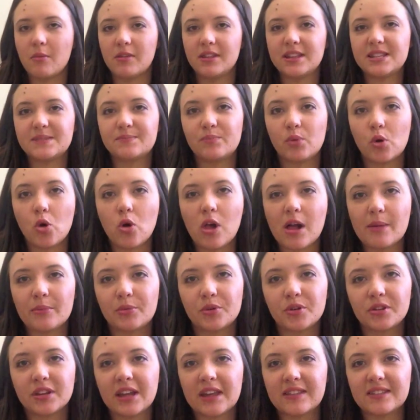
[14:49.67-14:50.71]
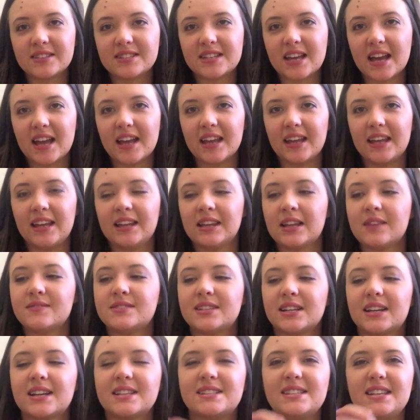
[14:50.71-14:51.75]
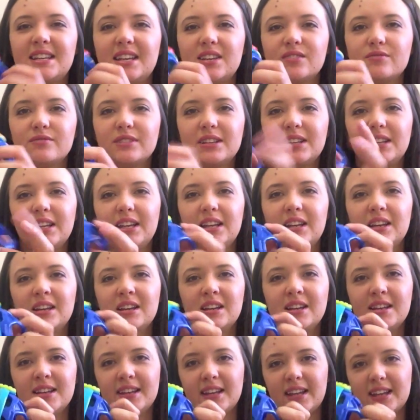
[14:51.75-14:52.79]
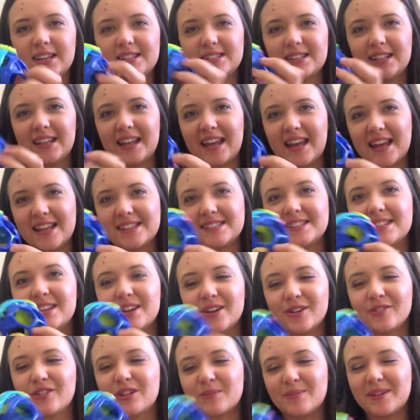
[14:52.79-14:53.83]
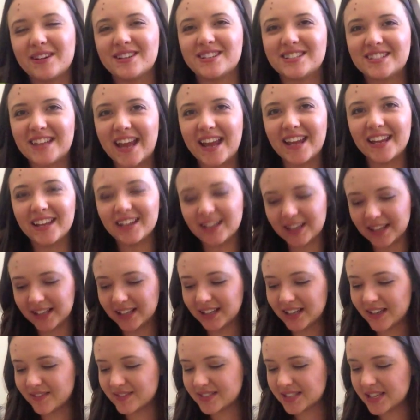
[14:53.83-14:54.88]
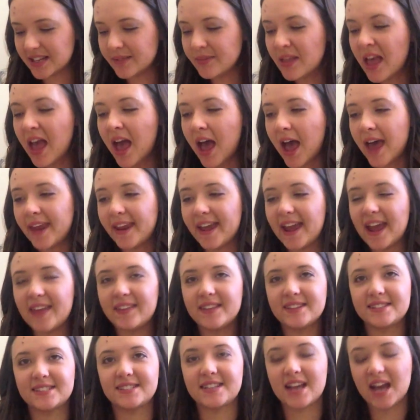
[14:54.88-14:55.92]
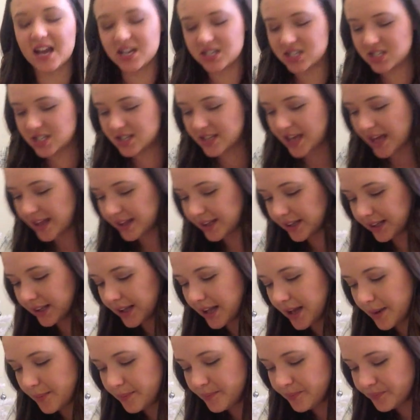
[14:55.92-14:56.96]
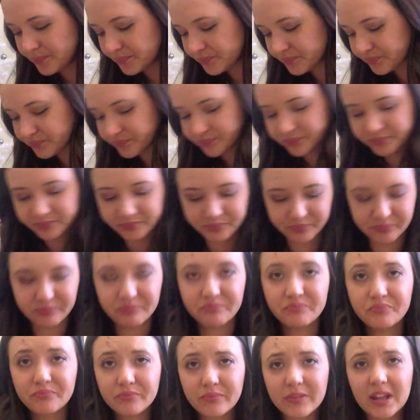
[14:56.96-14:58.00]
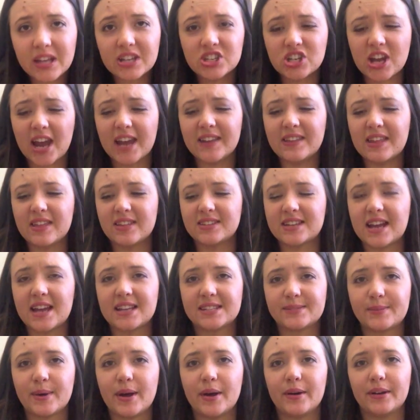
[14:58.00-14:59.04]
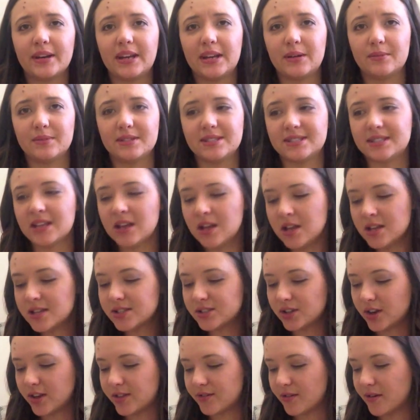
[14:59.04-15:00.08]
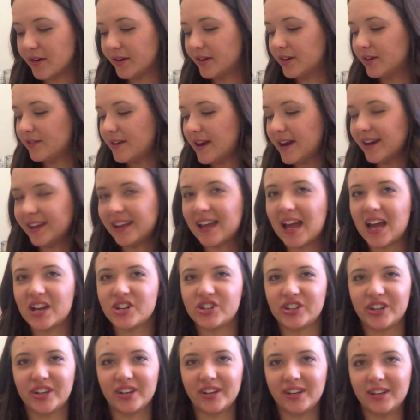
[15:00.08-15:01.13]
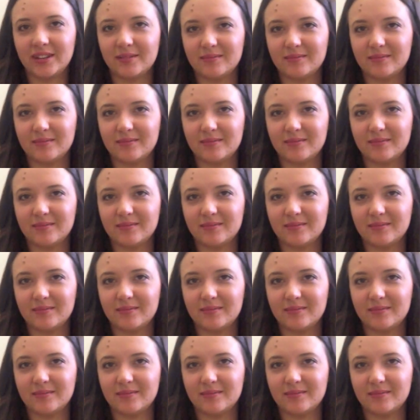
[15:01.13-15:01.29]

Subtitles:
this ball I bought the other day, he loves it because he can really get his little hands in there and grip it and shake it. He loves it. And I had this attached to that little chain the other day as well, and he was sort of throwing it around and catching it, and it